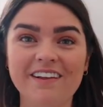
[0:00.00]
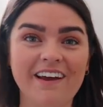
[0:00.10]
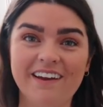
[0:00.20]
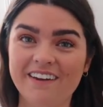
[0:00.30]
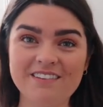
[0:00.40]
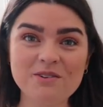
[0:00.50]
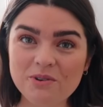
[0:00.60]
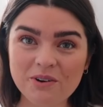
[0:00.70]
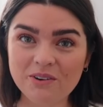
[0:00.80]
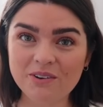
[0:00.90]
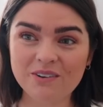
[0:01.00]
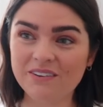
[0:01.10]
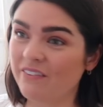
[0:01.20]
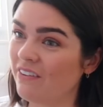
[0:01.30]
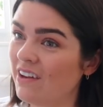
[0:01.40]
like, it's all cool.
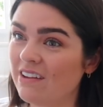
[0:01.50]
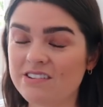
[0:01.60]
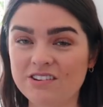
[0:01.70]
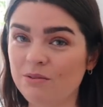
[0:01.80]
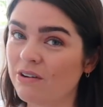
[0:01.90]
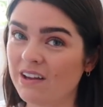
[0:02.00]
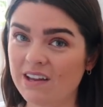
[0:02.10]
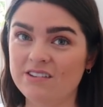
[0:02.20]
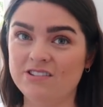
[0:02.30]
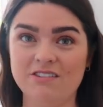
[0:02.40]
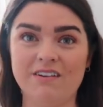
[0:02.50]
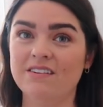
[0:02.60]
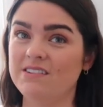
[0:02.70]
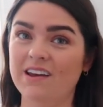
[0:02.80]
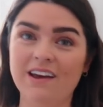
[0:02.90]
If you need to do what you need to do
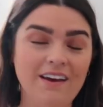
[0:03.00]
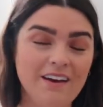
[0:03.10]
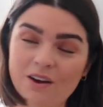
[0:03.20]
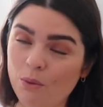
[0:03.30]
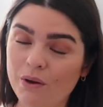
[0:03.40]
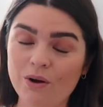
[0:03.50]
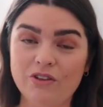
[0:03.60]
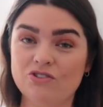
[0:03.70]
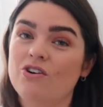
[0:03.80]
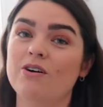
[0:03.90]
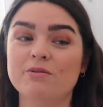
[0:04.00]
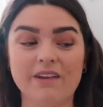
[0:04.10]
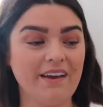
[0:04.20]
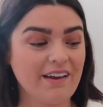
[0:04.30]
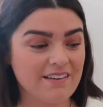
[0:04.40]
around here, we've got the drops,
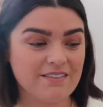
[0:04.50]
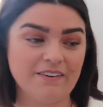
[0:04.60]
like, it's